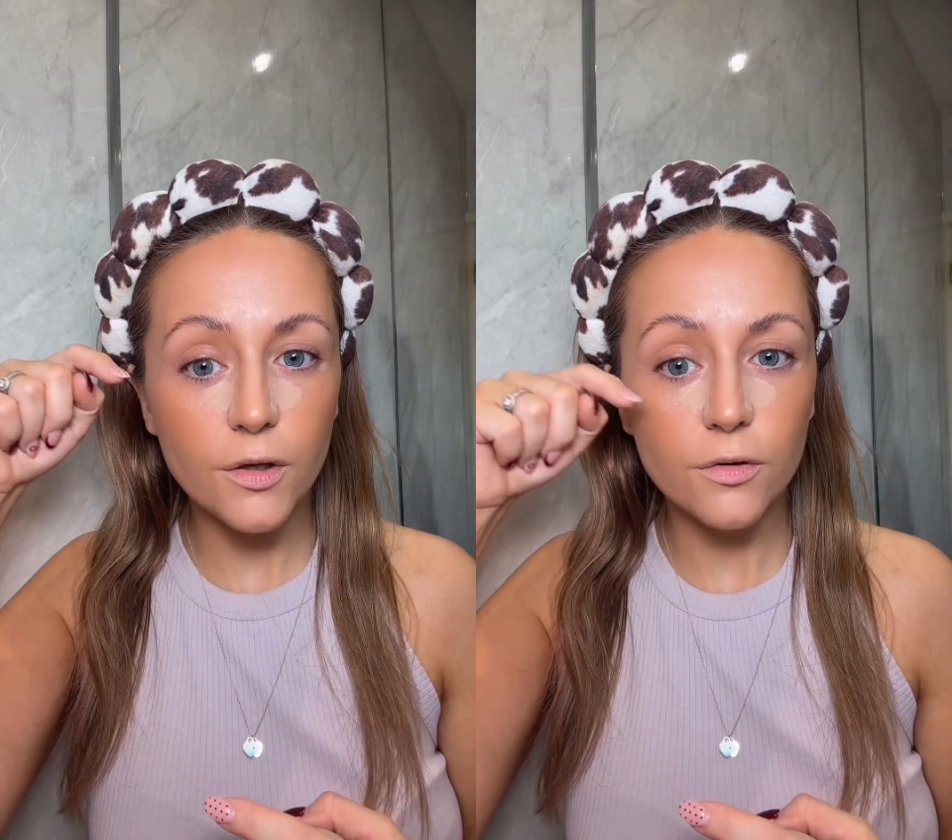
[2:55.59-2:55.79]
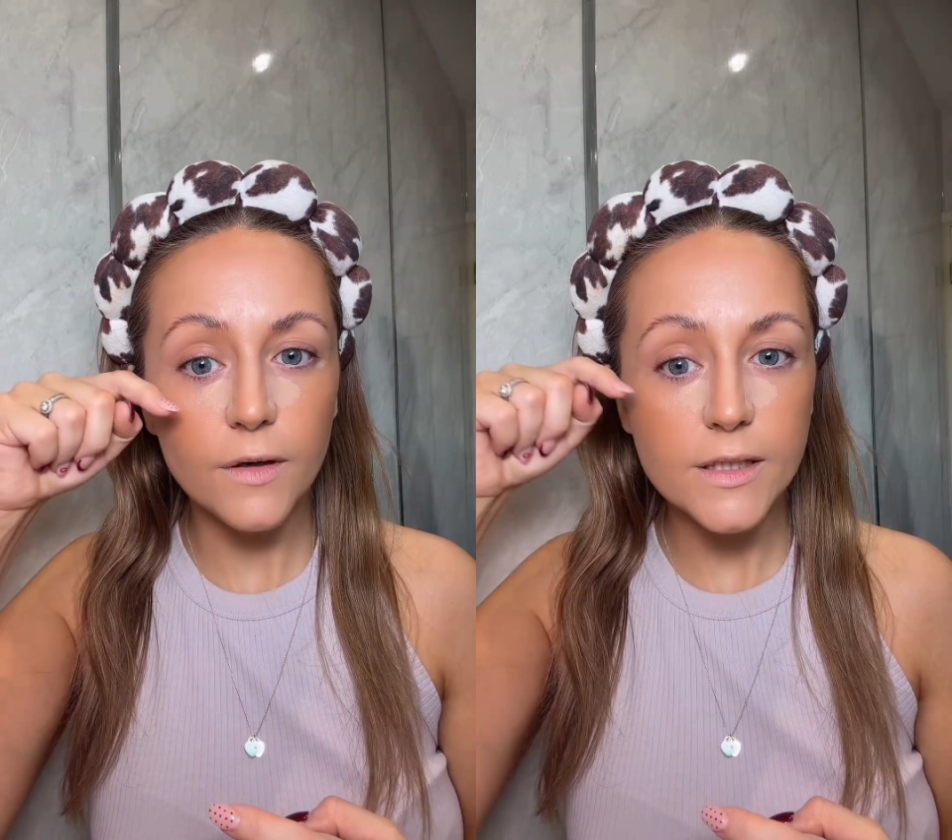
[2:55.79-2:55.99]

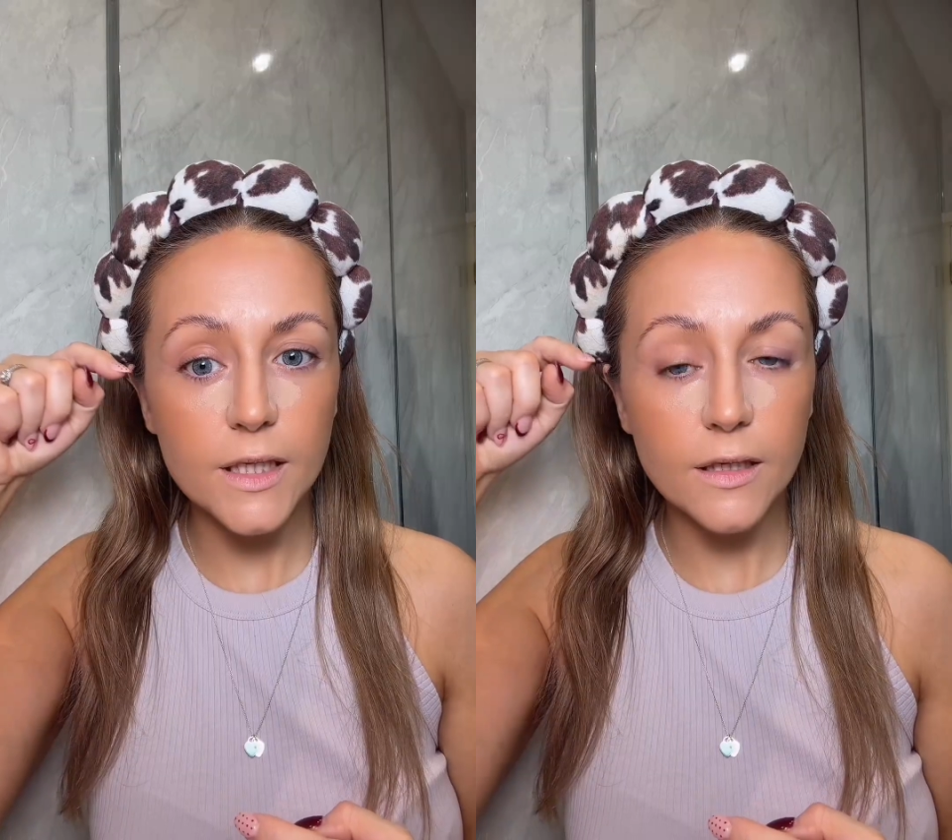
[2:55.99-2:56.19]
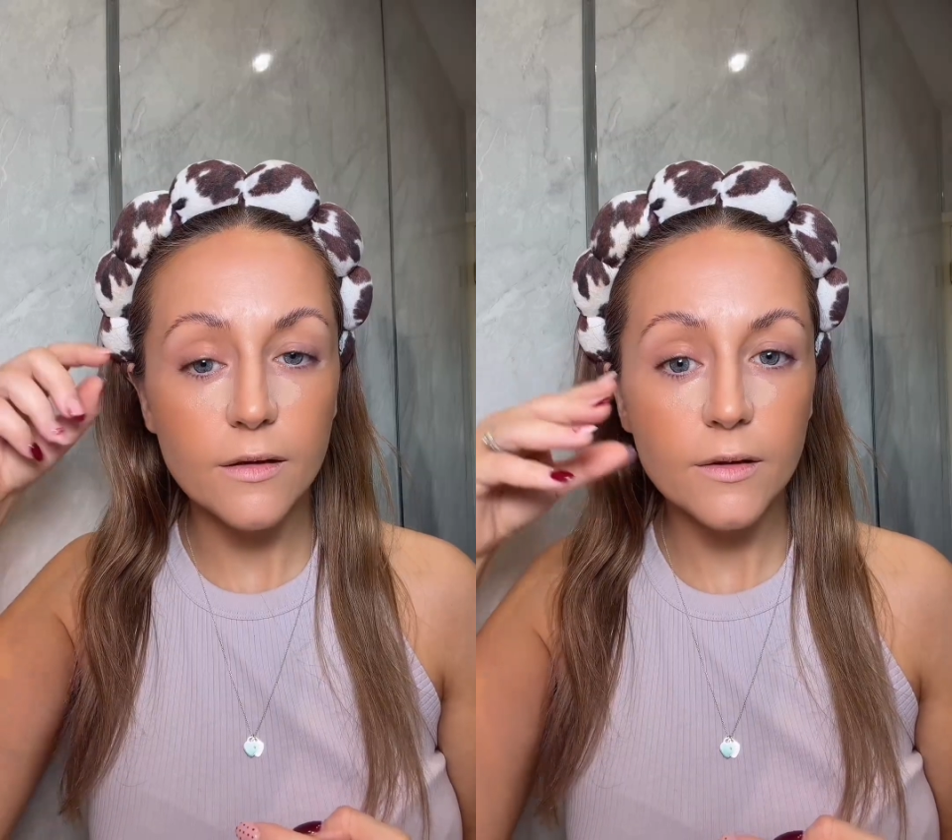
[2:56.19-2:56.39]

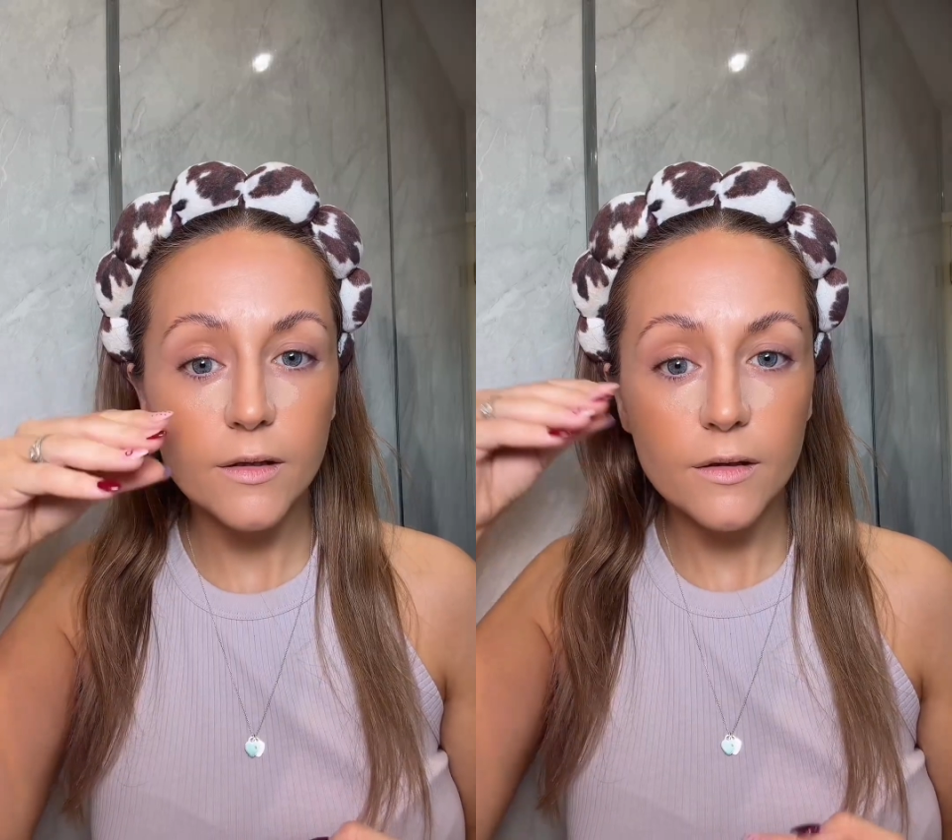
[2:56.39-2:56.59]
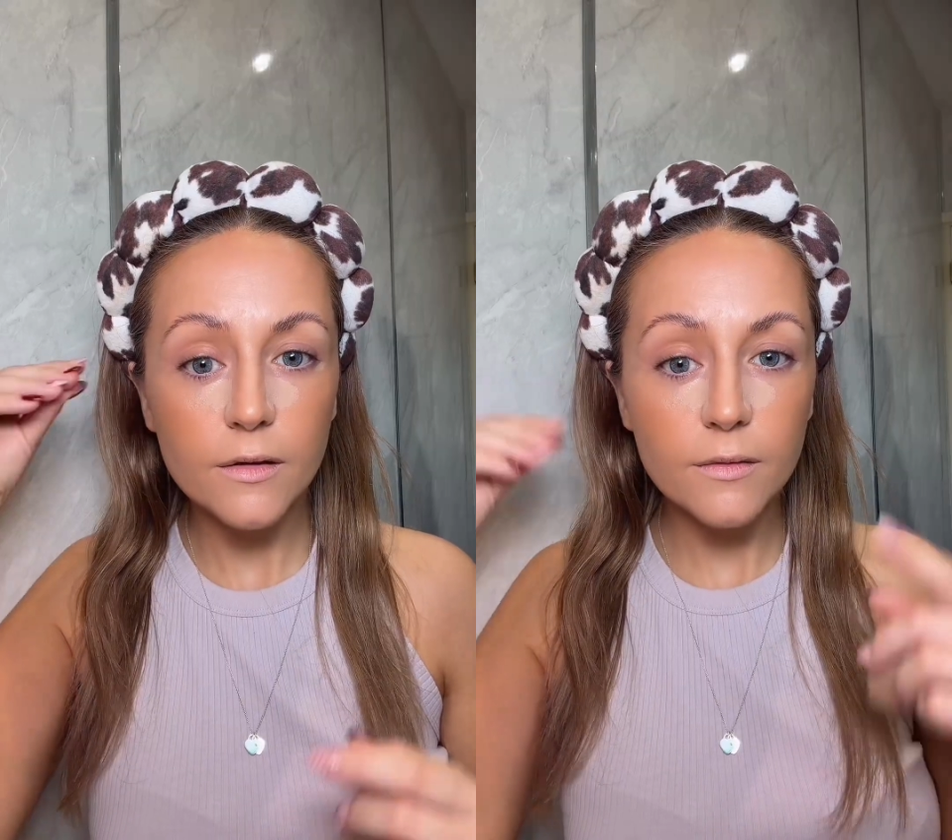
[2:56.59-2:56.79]
already,
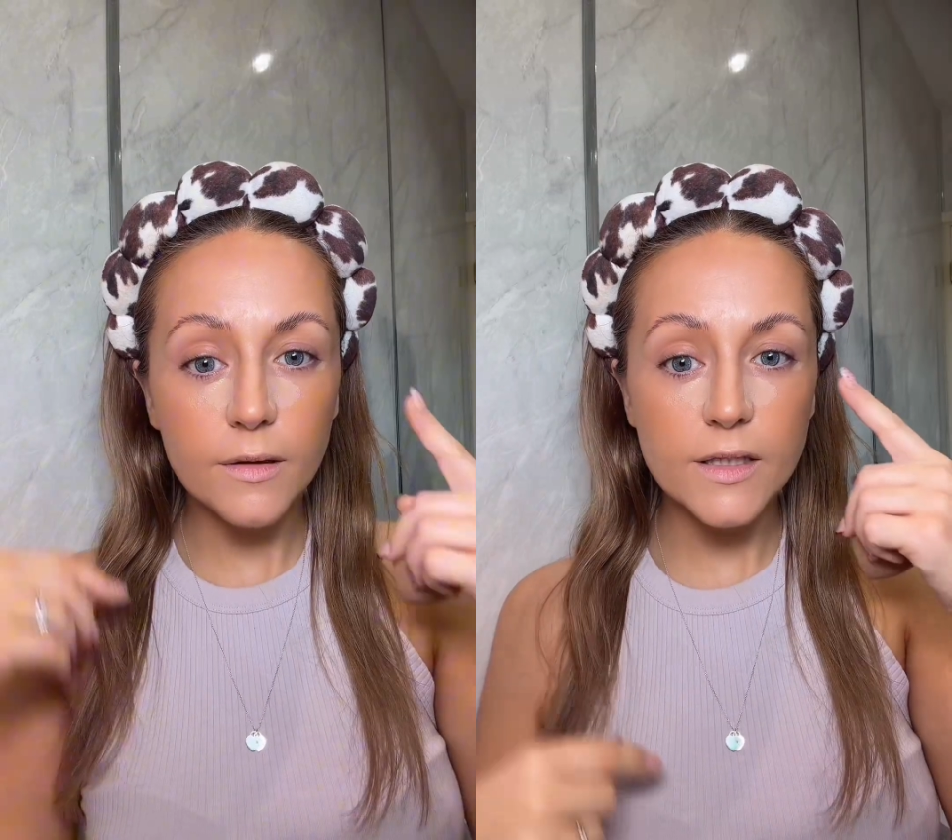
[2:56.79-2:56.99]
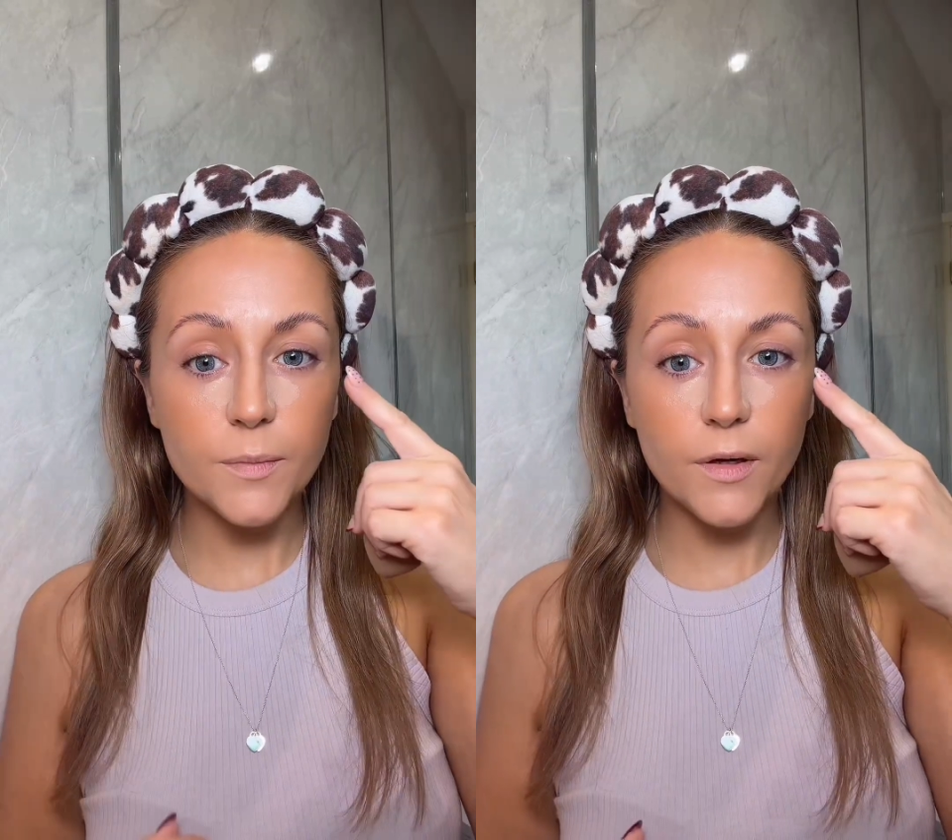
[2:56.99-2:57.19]

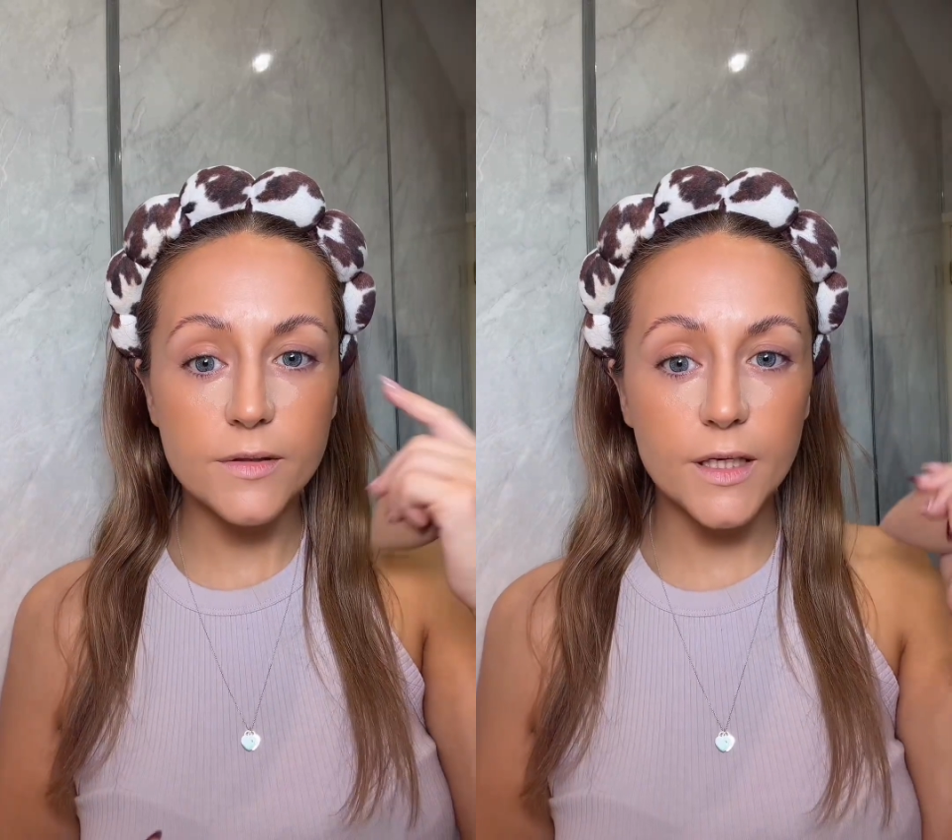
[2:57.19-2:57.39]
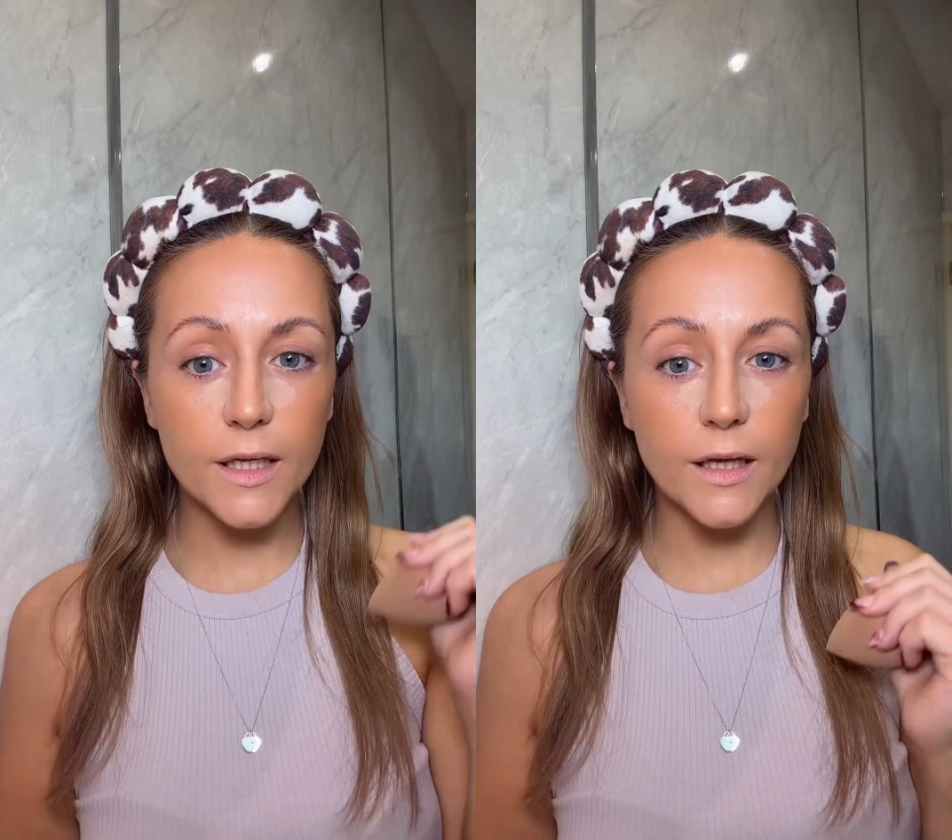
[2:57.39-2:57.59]
as
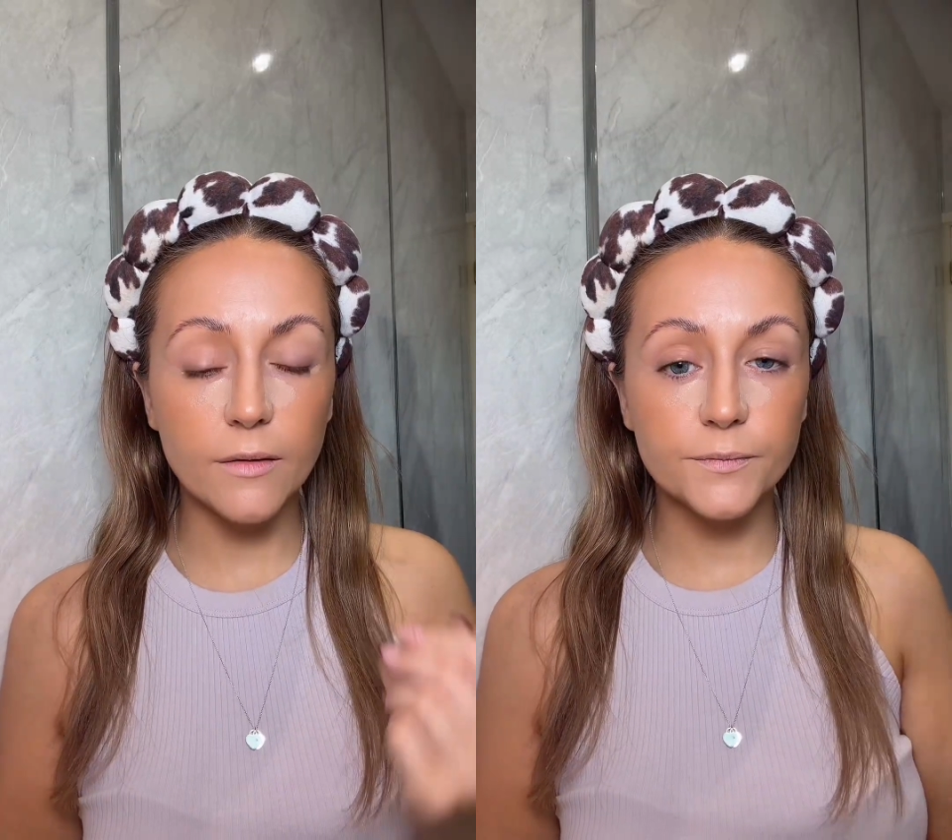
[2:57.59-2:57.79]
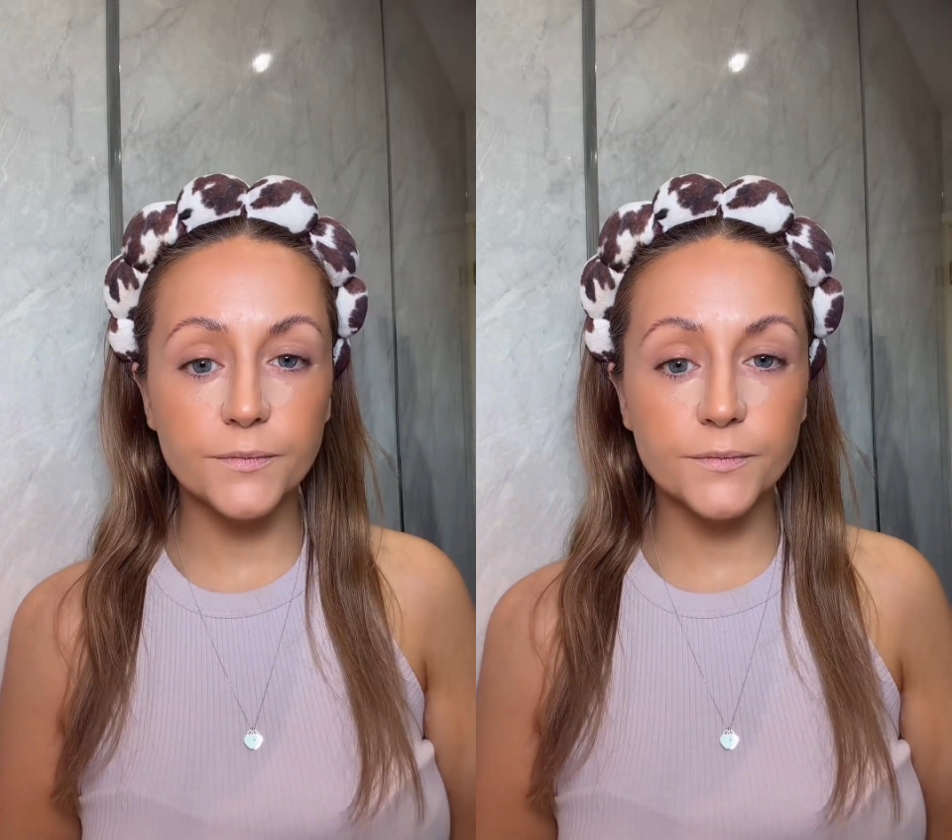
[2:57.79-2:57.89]
opposed to here.